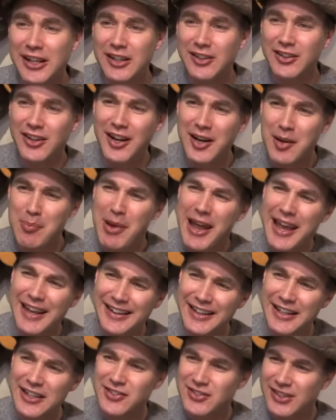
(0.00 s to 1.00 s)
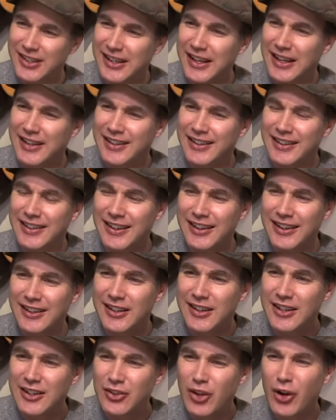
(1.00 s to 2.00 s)
it kind of badly as a kid and
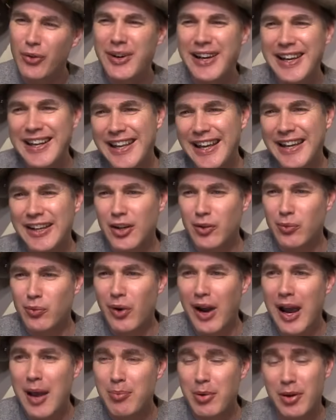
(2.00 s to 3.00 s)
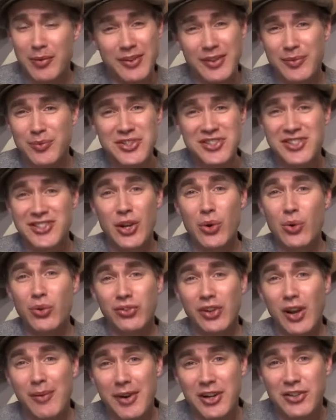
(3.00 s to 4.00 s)
not really getting it right, but it was still
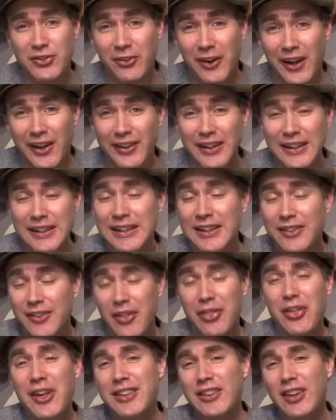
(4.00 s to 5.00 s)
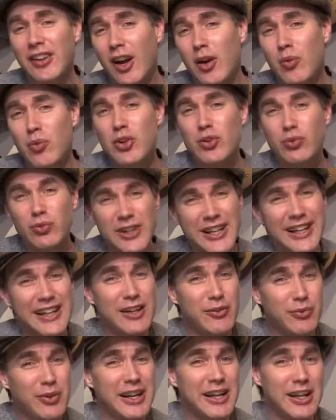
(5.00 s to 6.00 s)
so much fun. The thing that I would
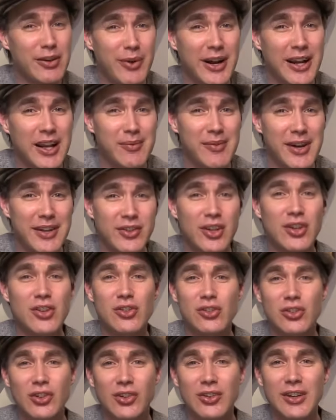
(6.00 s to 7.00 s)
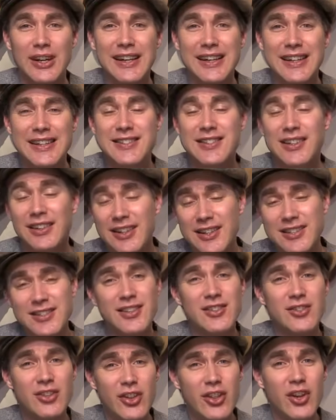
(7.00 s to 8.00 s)
really, really recommend that you do is
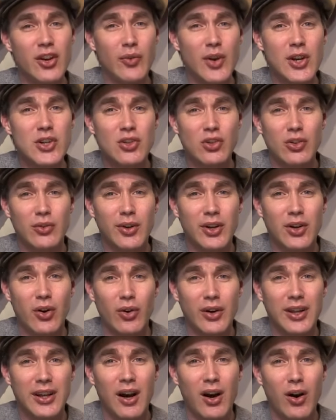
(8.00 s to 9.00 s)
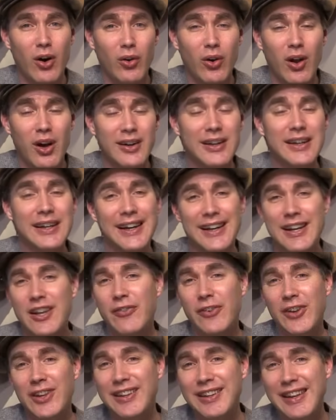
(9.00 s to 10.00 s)
listen to the original recording a whole lot, and
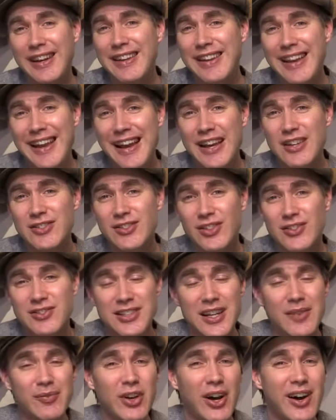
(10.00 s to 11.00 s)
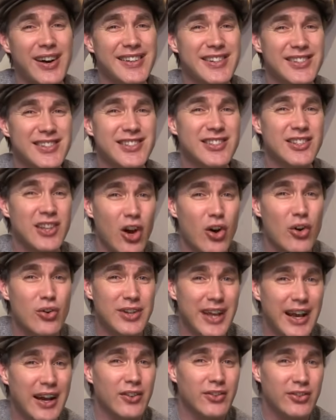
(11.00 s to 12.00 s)
if you can get your hands on some kind of slow
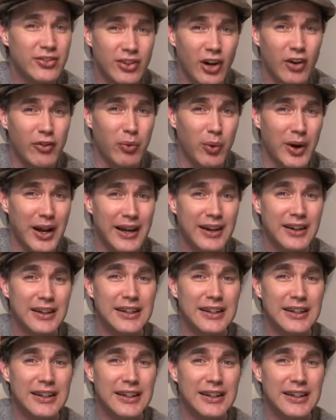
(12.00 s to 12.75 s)
down software,